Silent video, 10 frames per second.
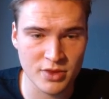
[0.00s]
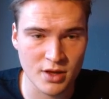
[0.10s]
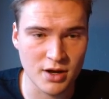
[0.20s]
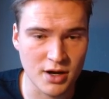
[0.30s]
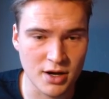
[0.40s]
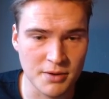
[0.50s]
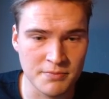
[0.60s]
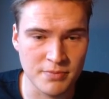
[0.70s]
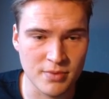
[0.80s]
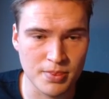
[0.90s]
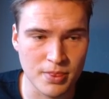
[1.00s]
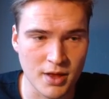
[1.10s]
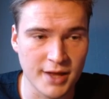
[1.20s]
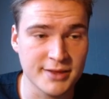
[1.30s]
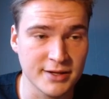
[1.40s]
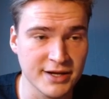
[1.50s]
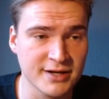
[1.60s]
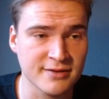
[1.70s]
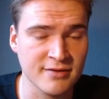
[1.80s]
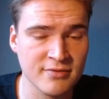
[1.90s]
Um, I
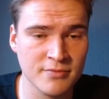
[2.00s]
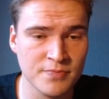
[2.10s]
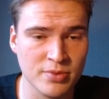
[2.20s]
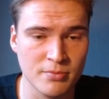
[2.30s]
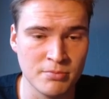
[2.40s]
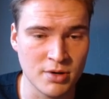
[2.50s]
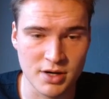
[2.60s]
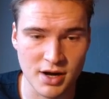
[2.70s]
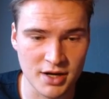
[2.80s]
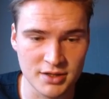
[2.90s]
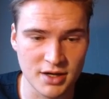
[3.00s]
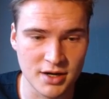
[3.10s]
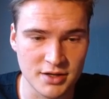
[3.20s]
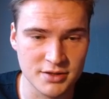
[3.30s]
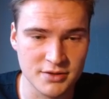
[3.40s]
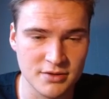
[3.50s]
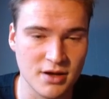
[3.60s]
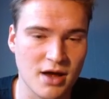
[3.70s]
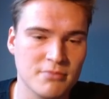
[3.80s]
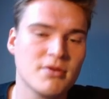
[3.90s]
deleted it, but I, I
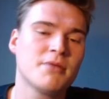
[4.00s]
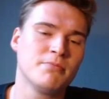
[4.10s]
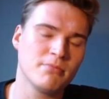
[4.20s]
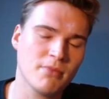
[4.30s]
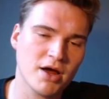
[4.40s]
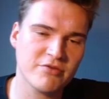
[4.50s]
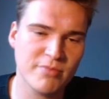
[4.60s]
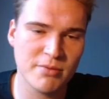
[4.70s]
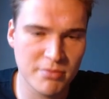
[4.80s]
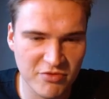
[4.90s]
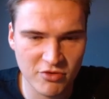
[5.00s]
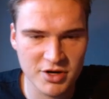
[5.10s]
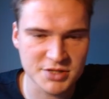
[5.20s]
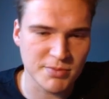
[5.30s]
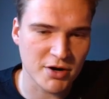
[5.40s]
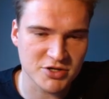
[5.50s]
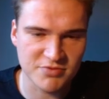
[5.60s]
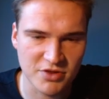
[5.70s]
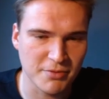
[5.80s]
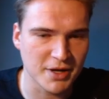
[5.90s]
it might have been before this bearish
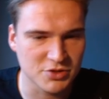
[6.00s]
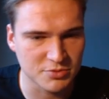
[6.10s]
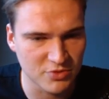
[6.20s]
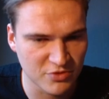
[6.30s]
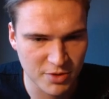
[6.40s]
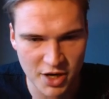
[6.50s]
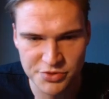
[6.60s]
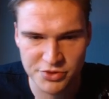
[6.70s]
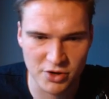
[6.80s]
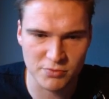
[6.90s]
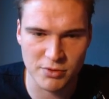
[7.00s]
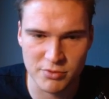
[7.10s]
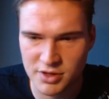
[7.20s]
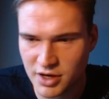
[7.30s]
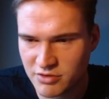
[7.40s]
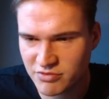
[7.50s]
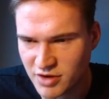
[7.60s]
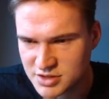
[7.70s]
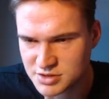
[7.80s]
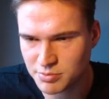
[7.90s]
fundamental move, but I thought we would kind of
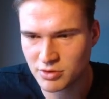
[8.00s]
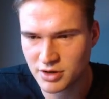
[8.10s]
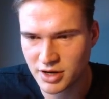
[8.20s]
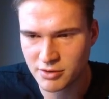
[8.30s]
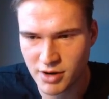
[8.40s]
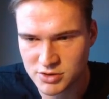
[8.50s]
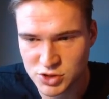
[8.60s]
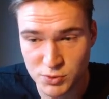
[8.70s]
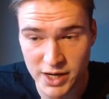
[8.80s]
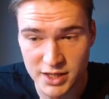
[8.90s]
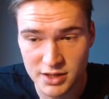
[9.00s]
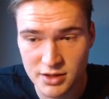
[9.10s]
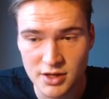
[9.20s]
find support at around twenty.